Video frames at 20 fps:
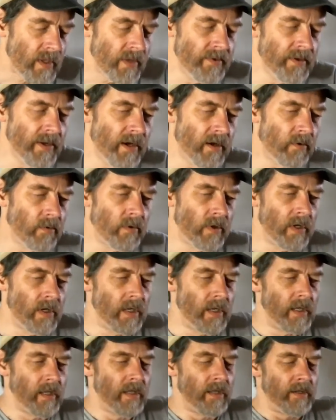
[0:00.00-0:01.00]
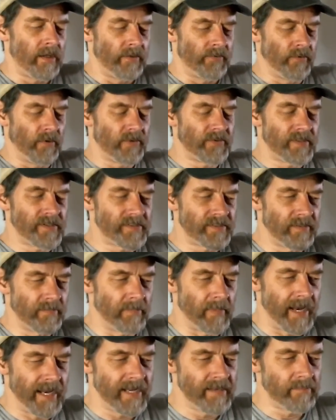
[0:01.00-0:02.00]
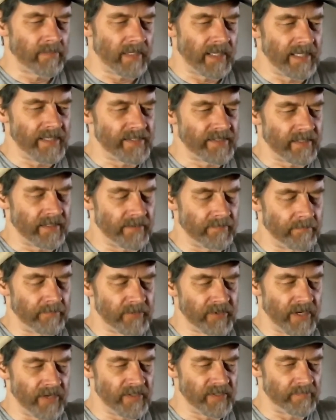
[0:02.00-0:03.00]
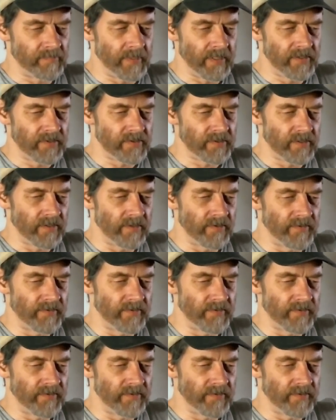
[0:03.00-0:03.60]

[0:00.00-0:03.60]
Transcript: Now, not just the main blades can change pitch,